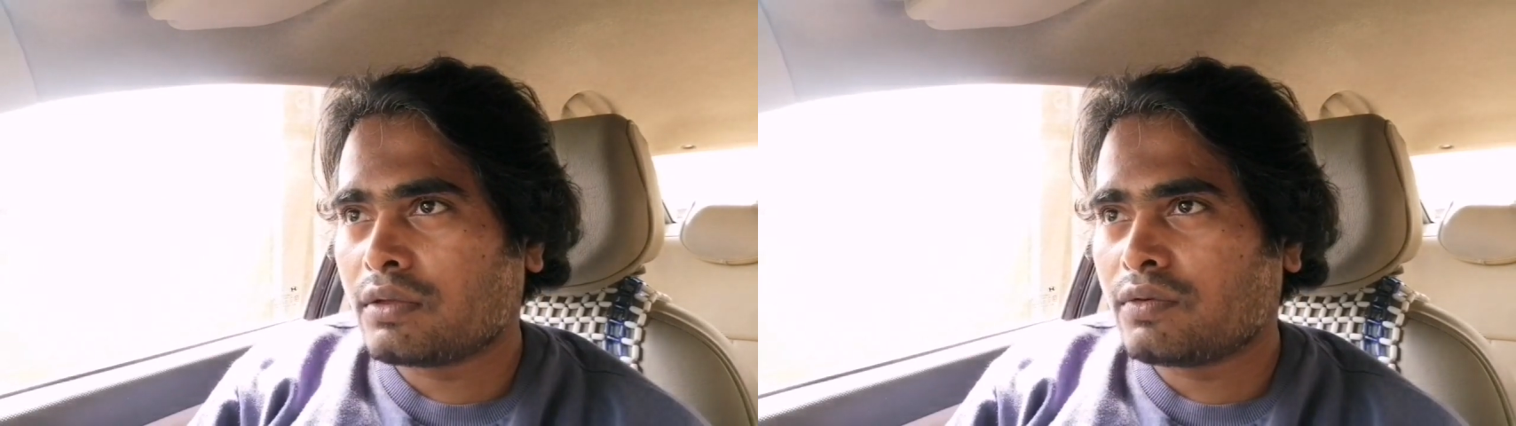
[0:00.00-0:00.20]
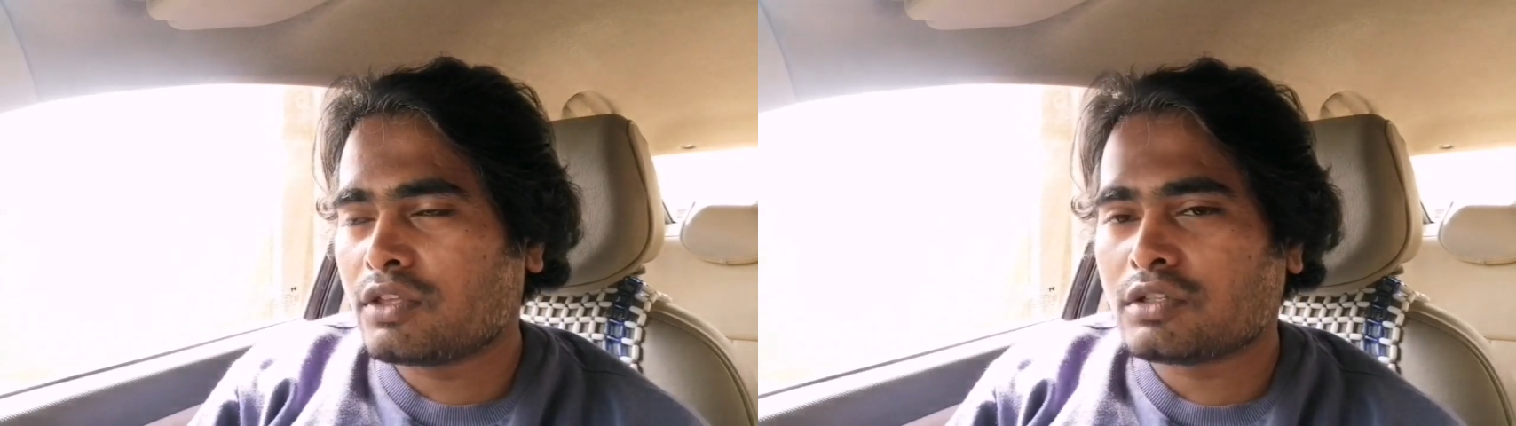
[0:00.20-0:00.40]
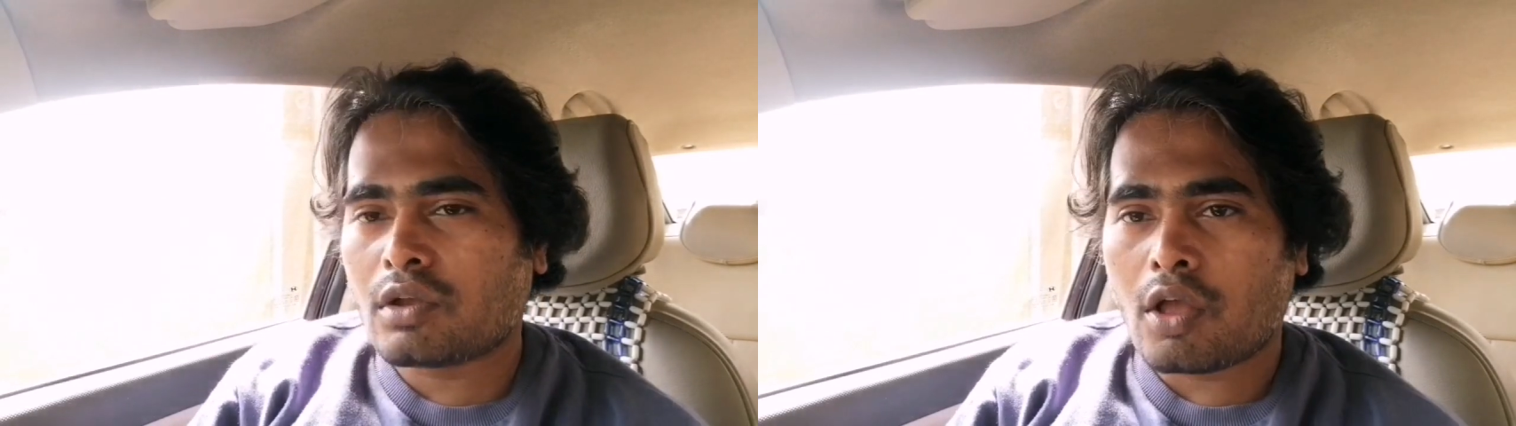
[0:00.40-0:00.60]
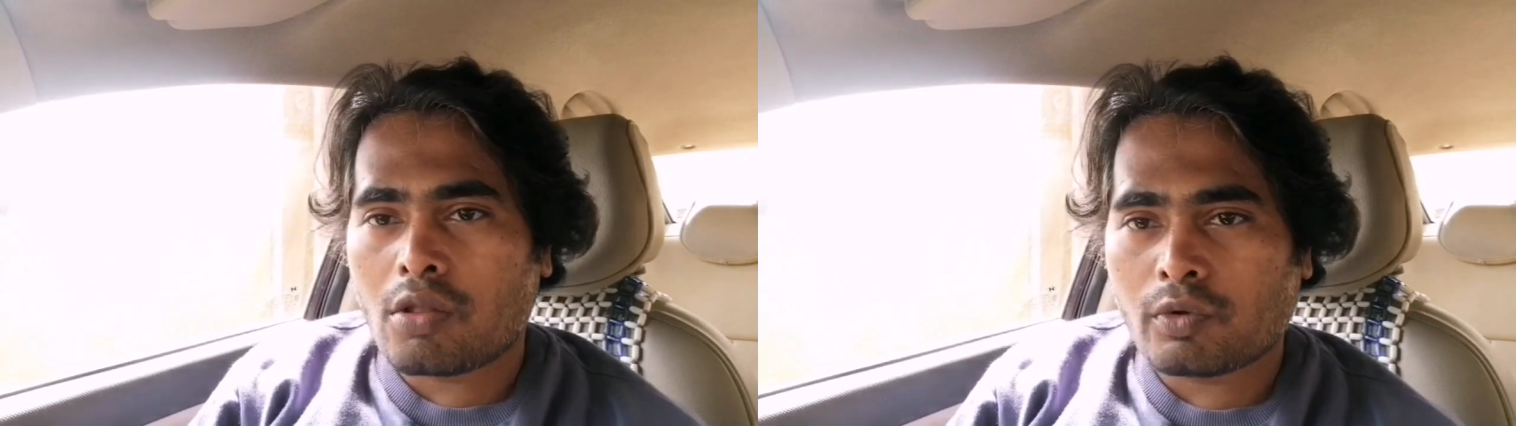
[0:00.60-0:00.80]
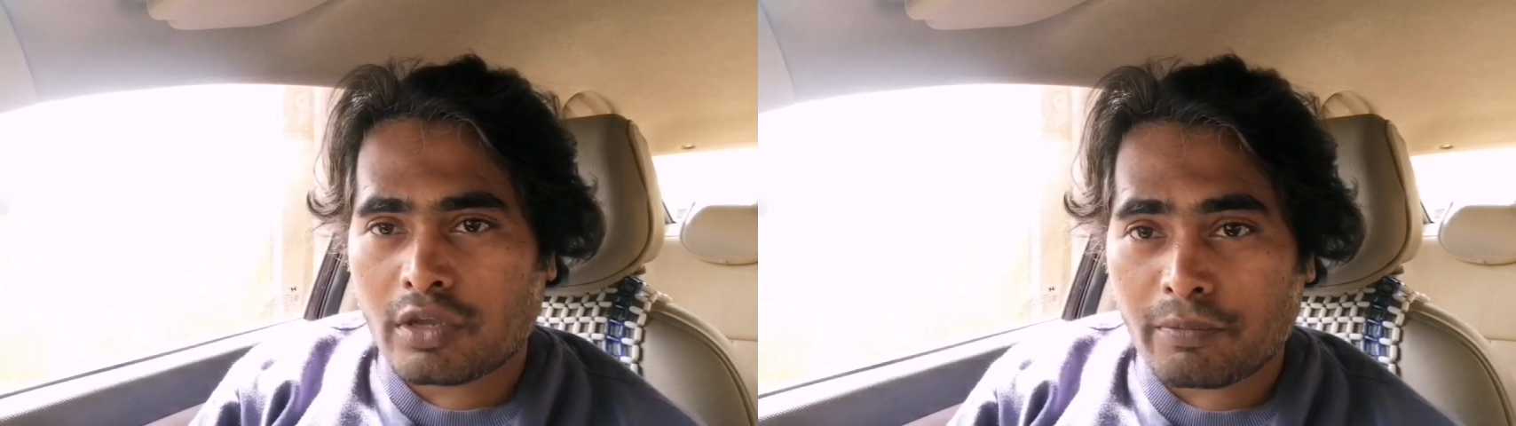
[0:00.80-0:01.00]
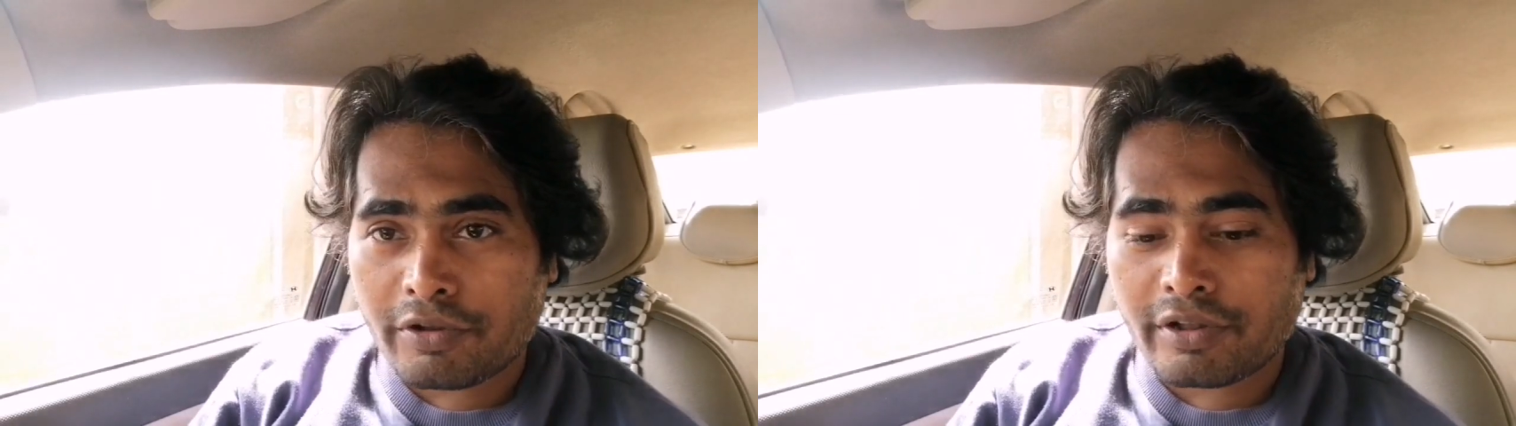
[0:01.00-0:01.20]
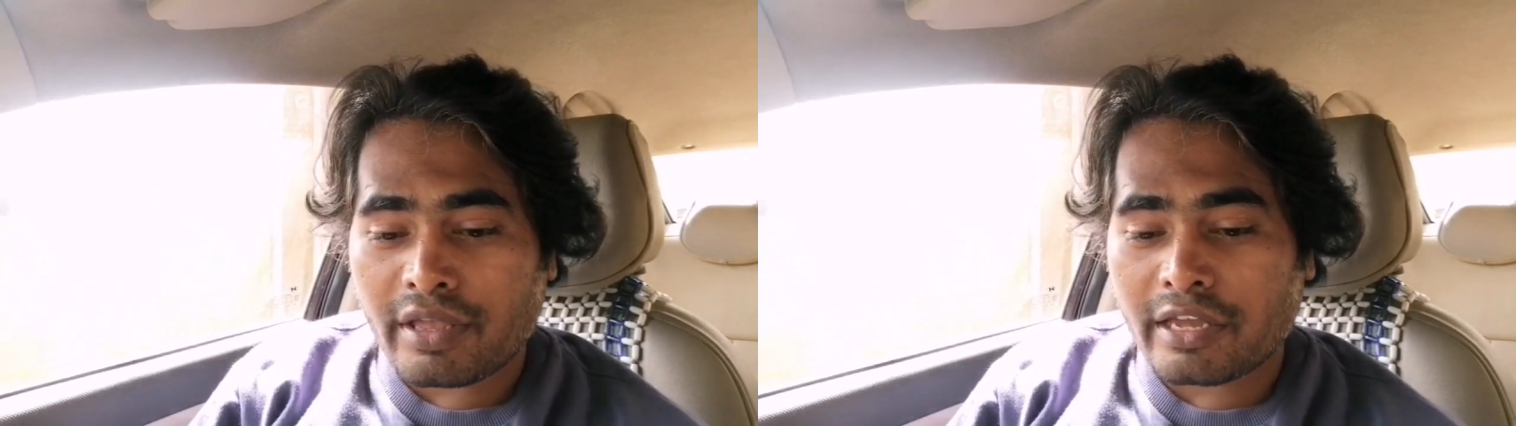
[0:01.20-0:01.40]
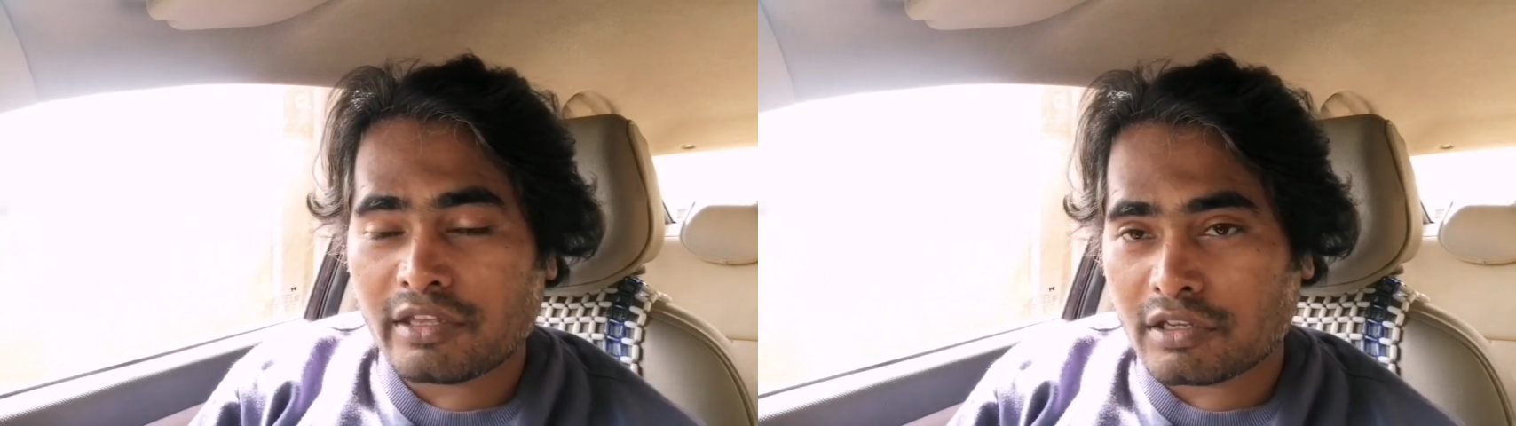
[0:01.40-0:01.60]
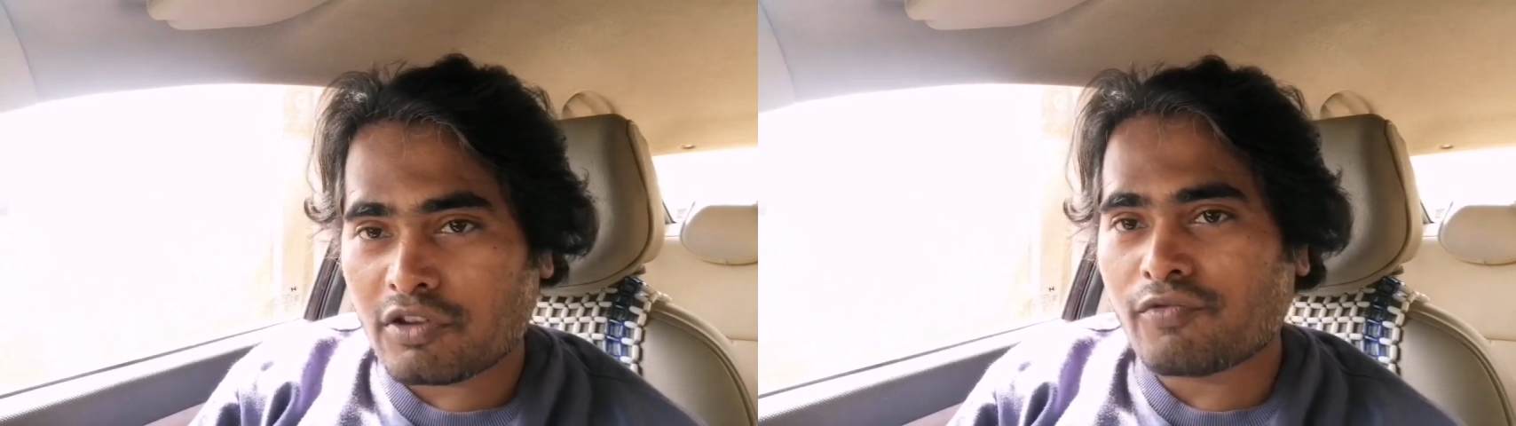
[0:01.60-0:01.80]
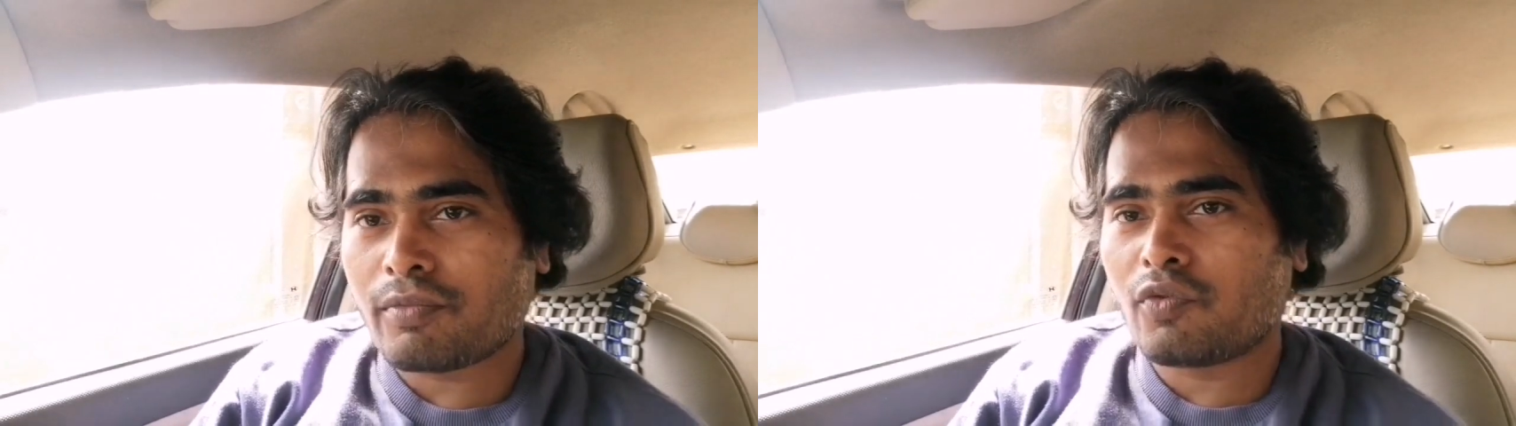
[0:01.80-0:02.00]
is almost completed 9
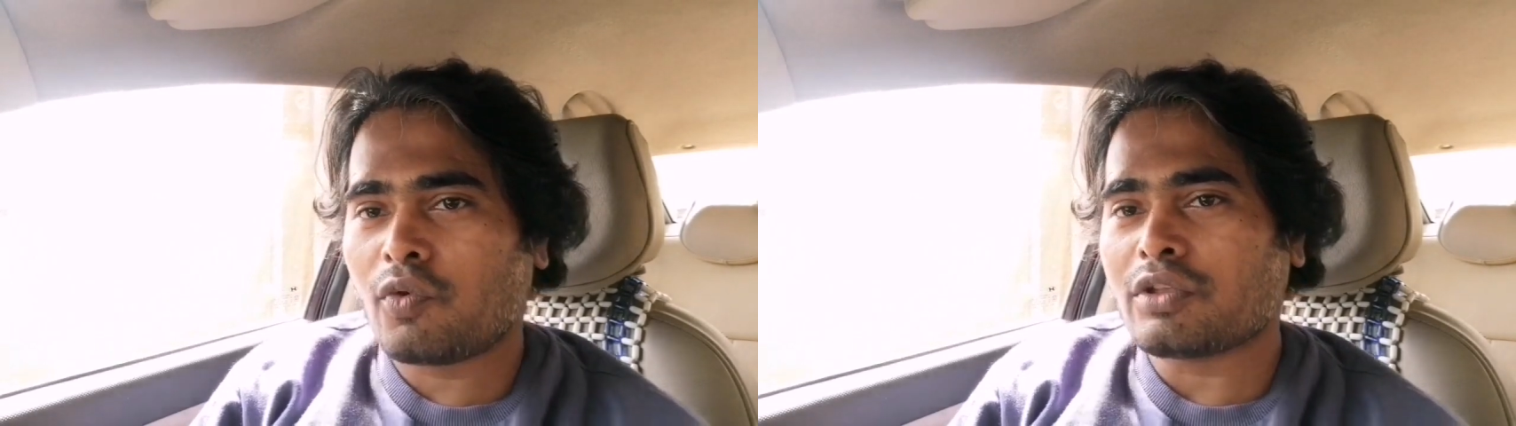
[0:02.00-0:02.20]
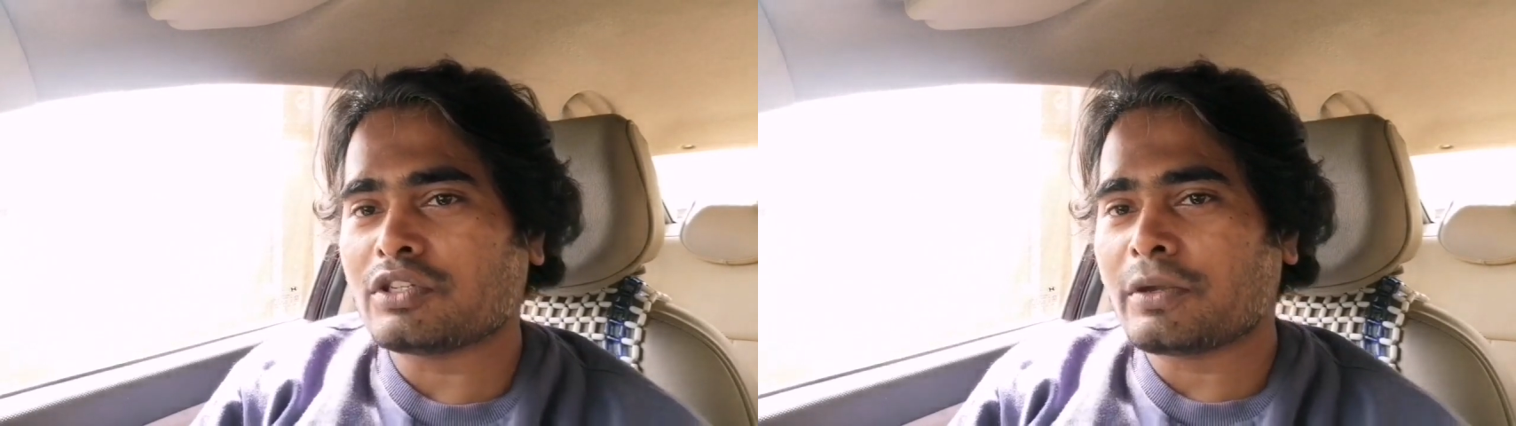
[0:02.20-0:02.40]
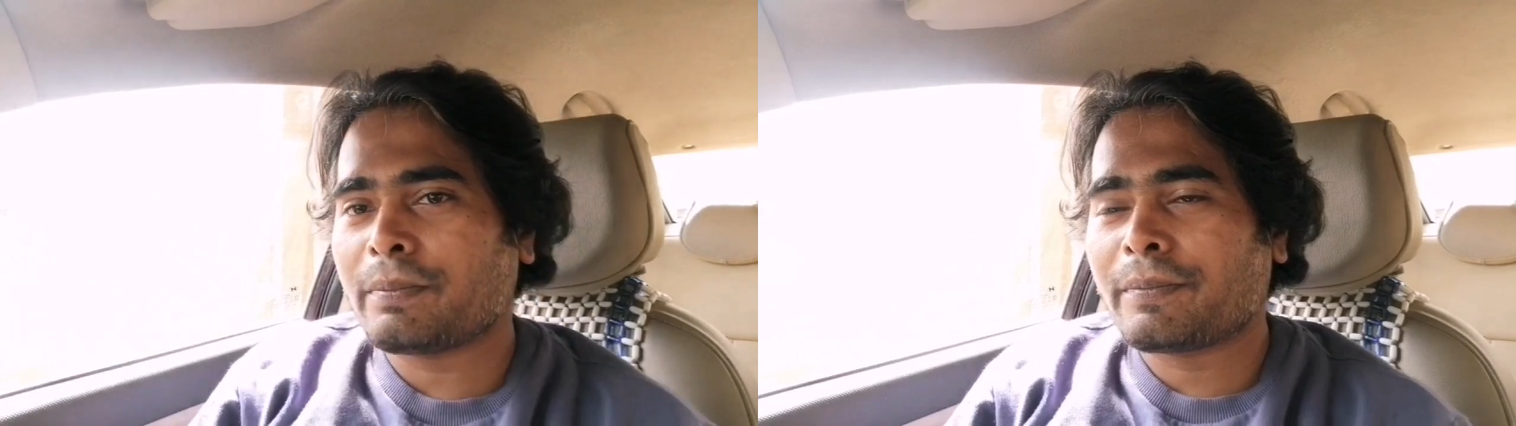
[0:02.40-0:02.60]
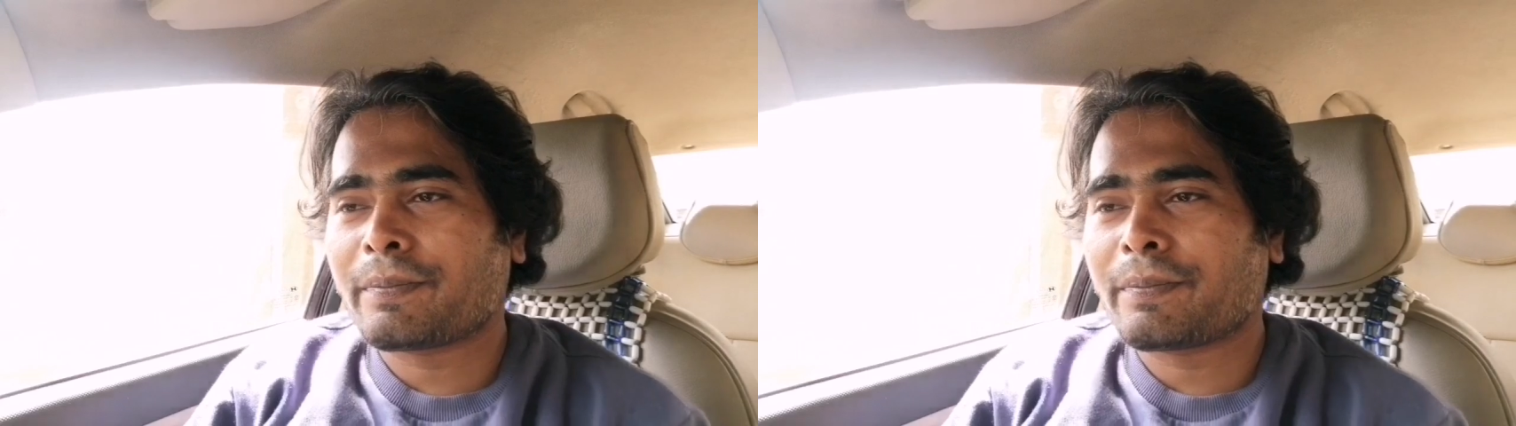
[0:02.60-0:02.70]
years of ownership.